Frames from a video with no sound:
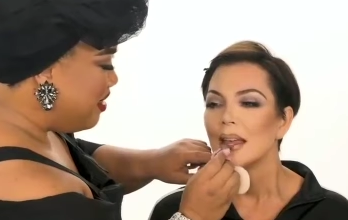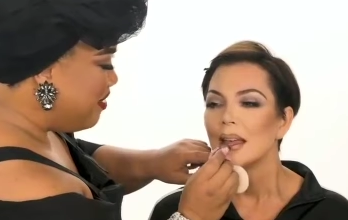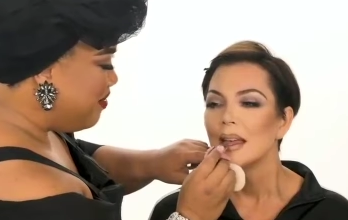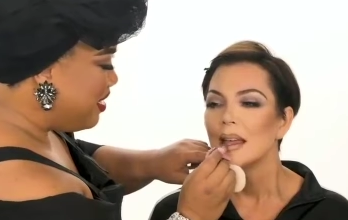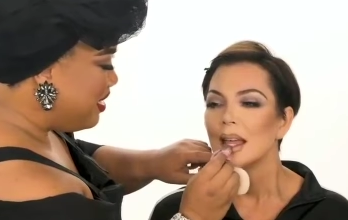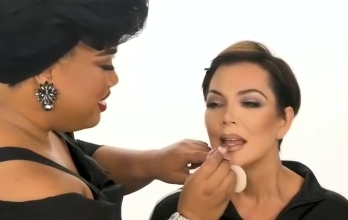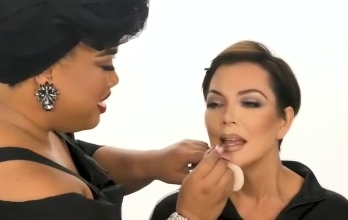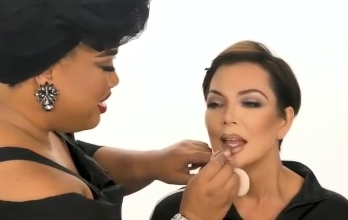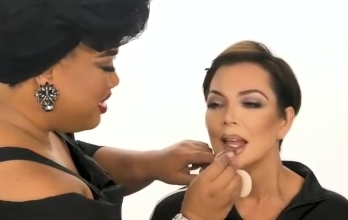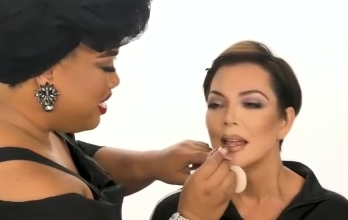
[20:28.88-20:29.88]
Speaker 1: Then we're gonna
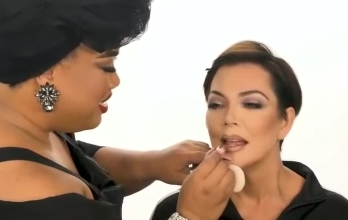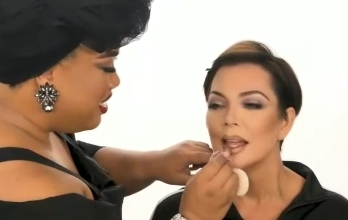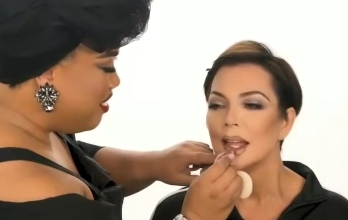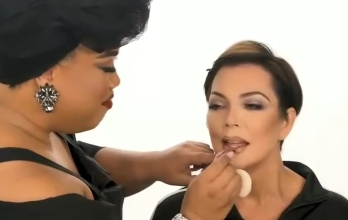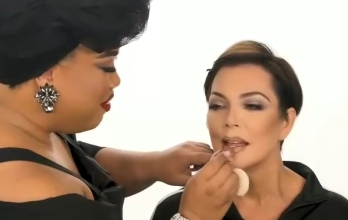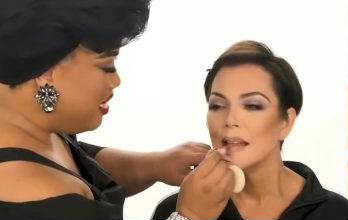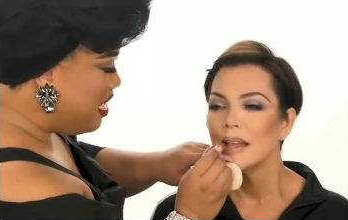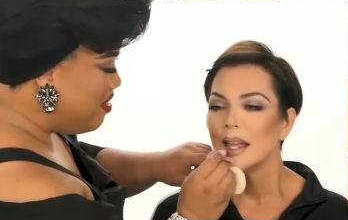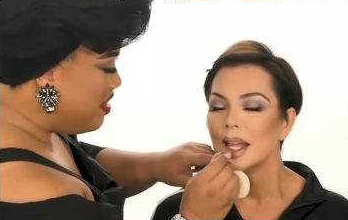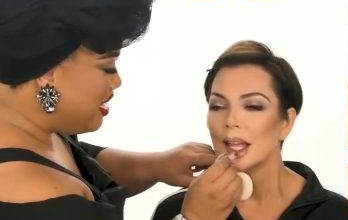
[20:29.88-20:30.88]
take this and
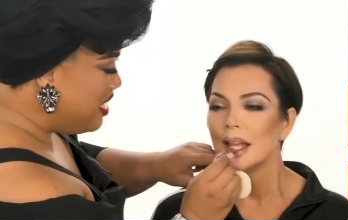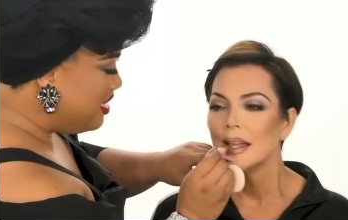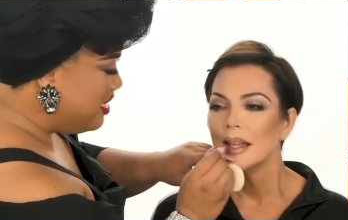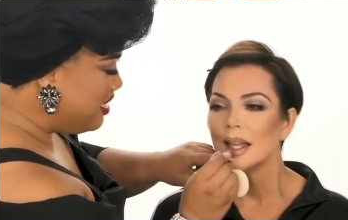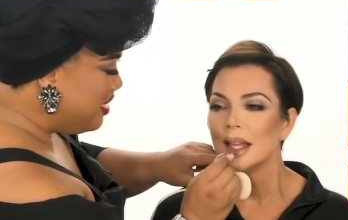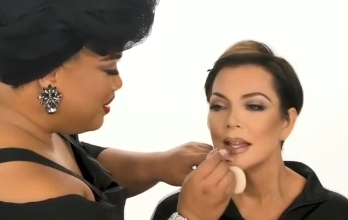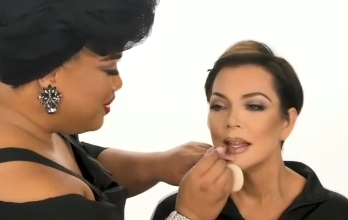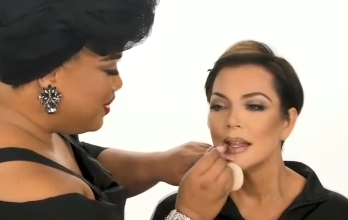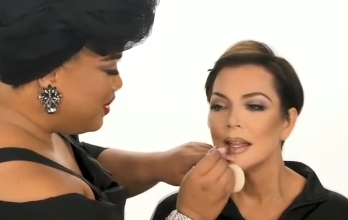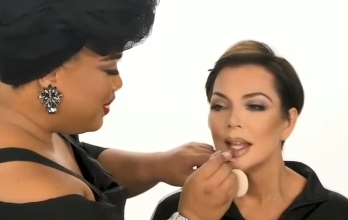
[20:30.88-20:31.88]
blend this
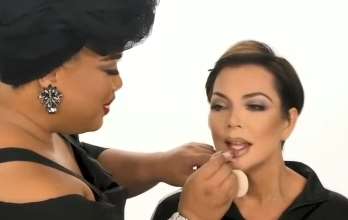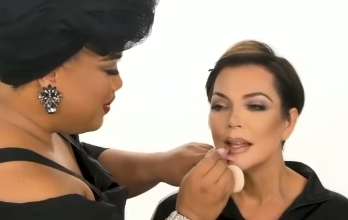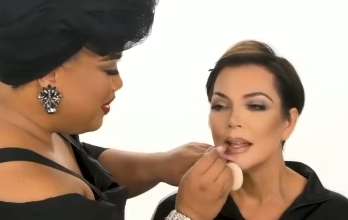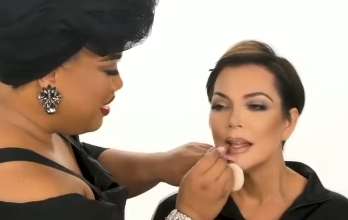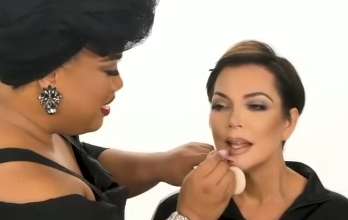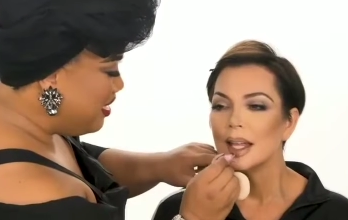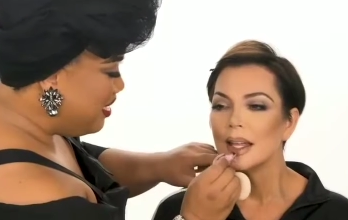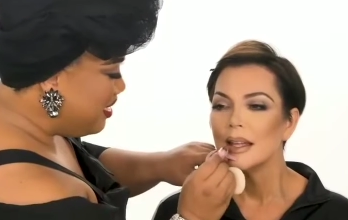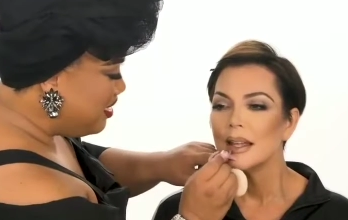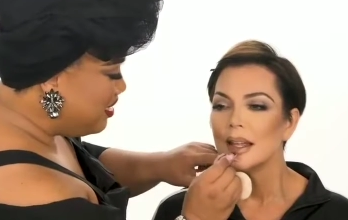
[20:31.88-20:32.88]
into
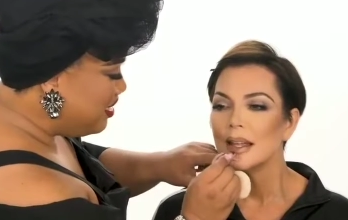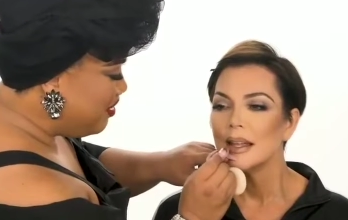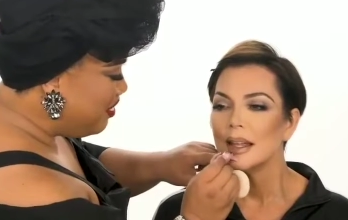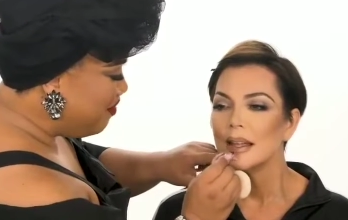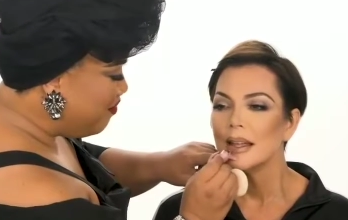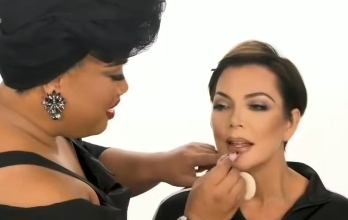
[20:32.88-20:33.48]
the lip